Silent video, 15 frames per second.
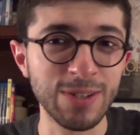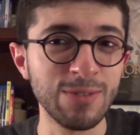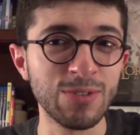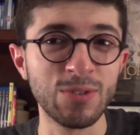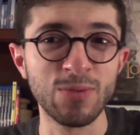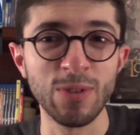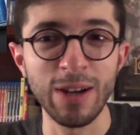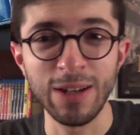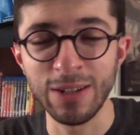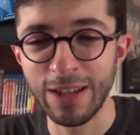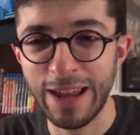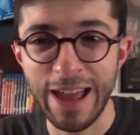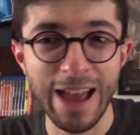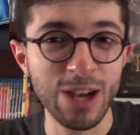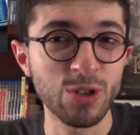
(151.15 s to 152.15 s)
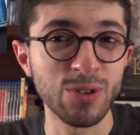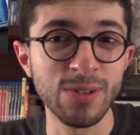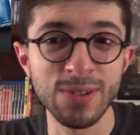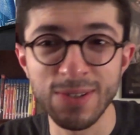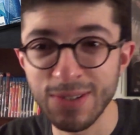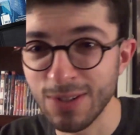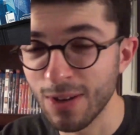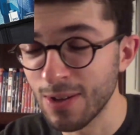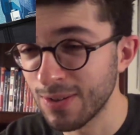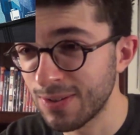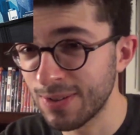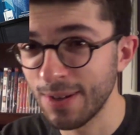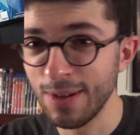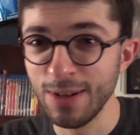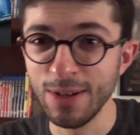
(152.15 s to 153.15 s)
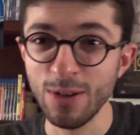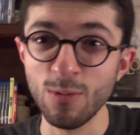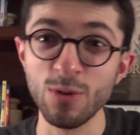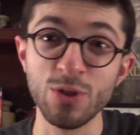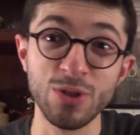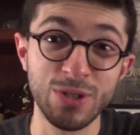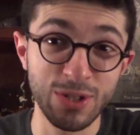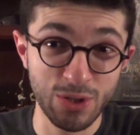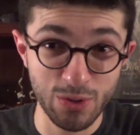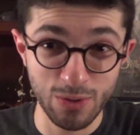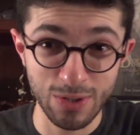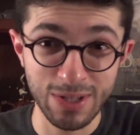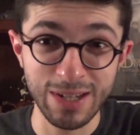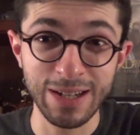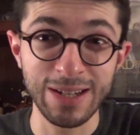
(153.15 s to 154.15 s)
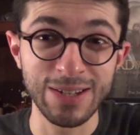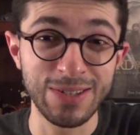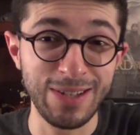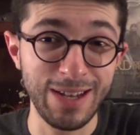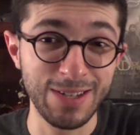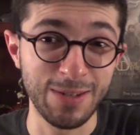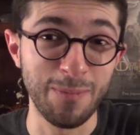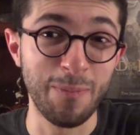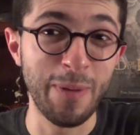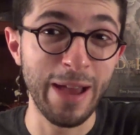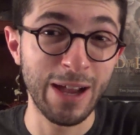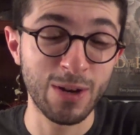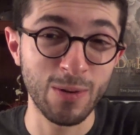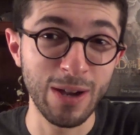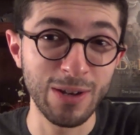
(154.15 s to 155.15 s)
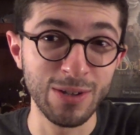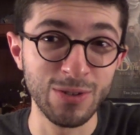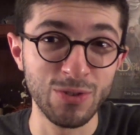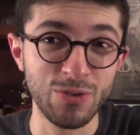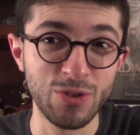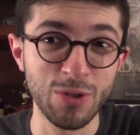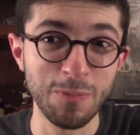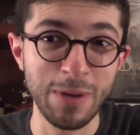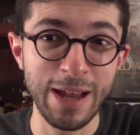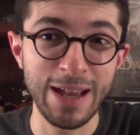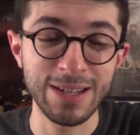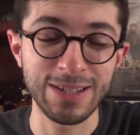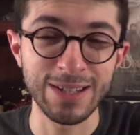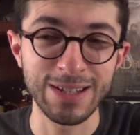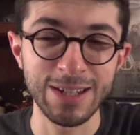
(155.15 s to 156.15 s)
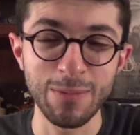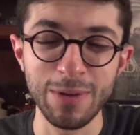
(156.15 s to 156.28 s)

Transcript: He was great in the action and stunts, which is interesting because he has a background in gymnastics.